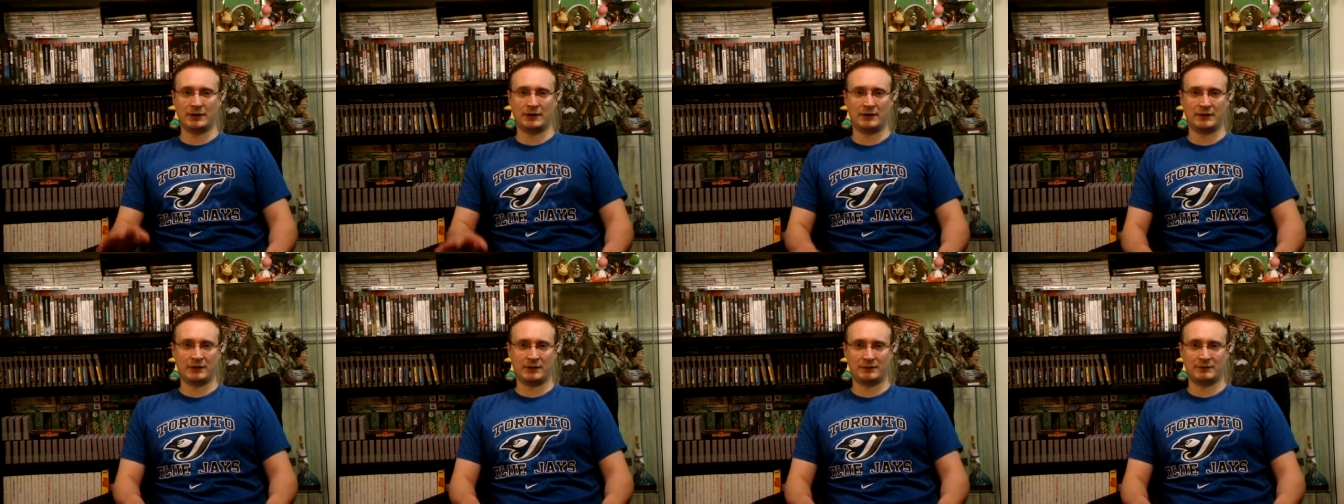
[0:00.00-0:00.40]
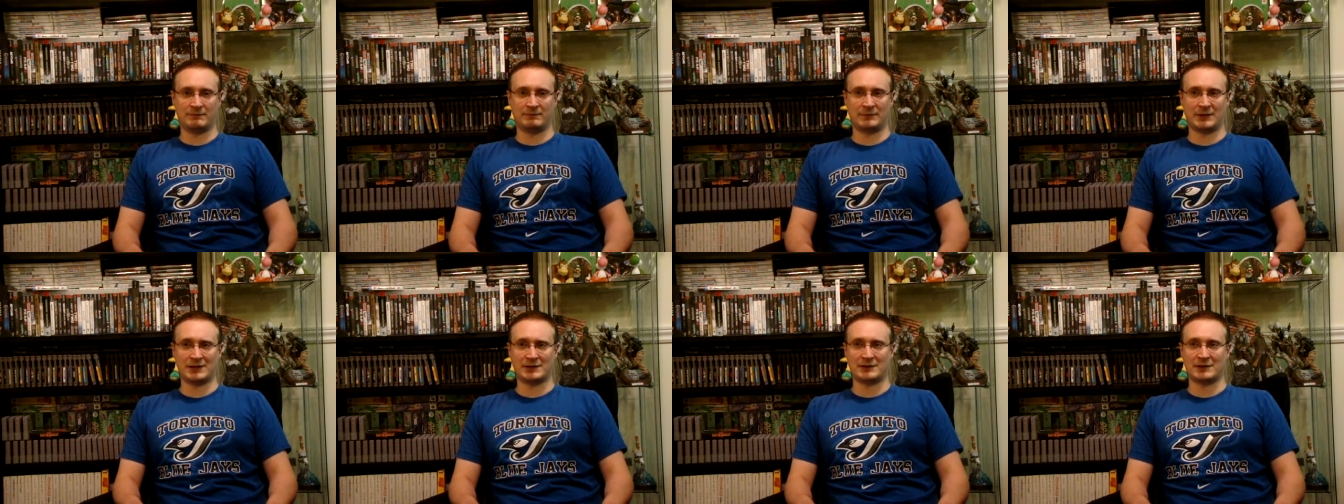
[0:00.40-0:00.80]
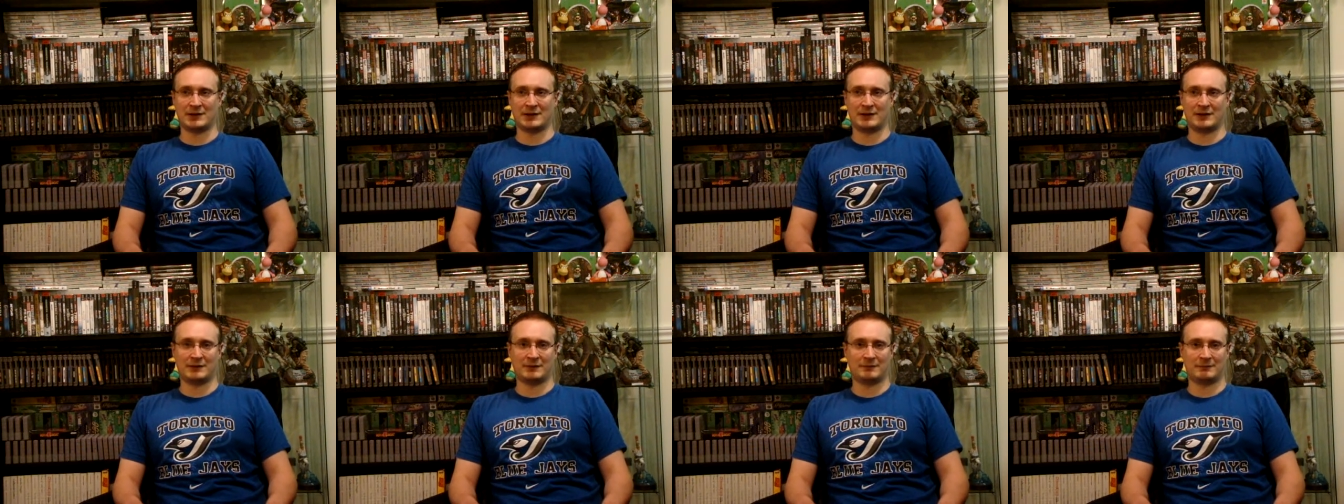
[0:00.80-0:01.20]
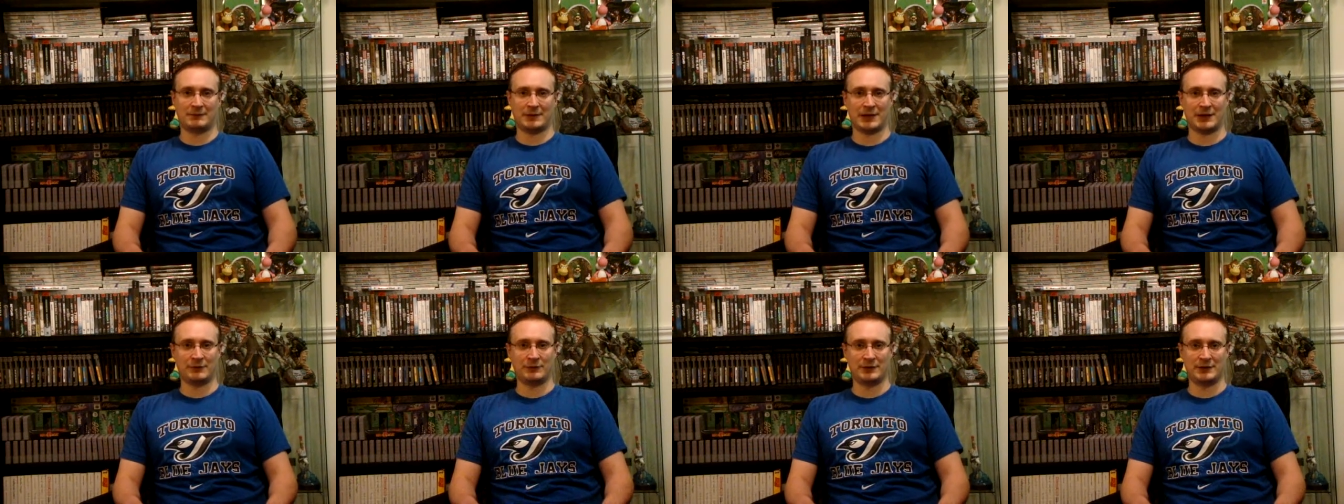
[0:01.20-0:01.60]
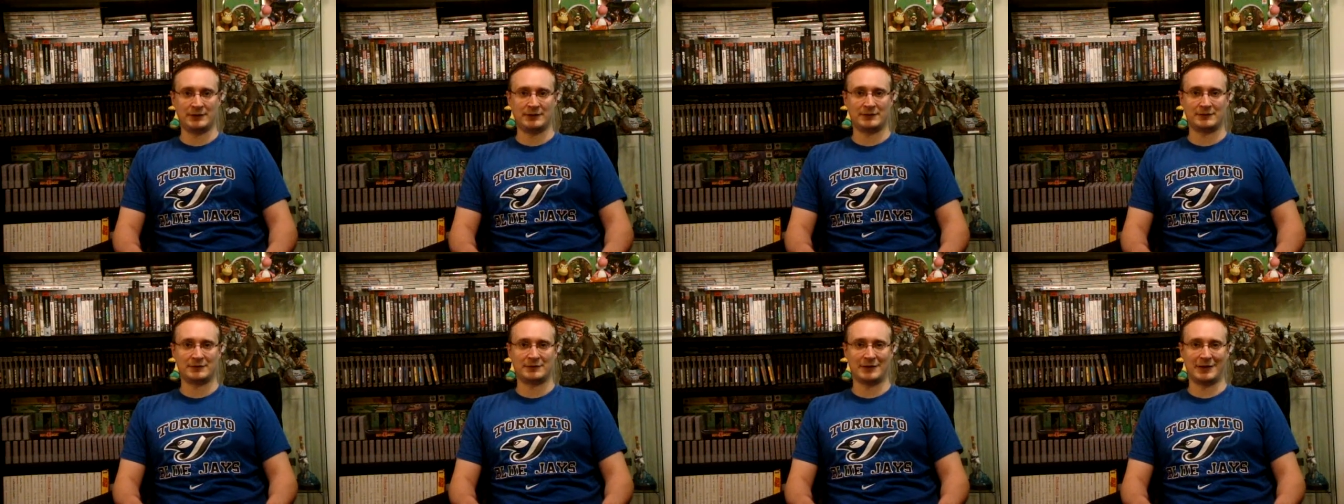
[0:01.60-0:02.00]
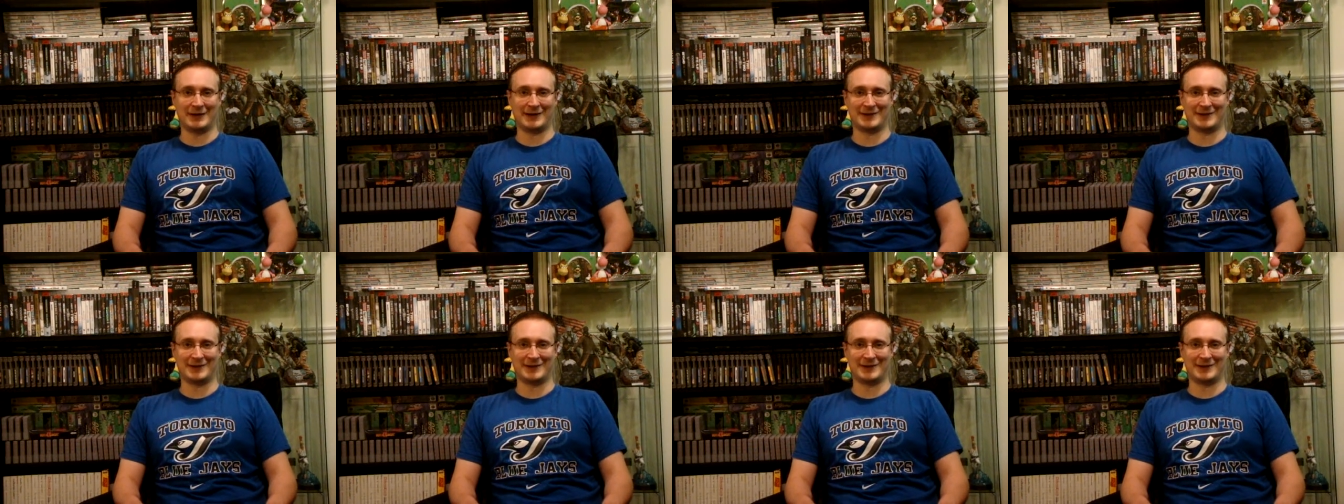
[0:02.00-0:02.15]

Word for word: and that's kind of how it is.